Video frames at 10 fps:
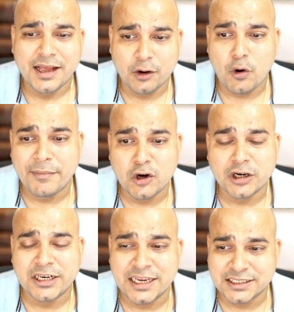
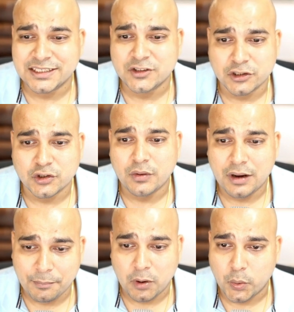Requirement.txt is also
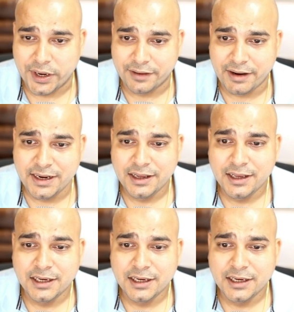uploaded, right?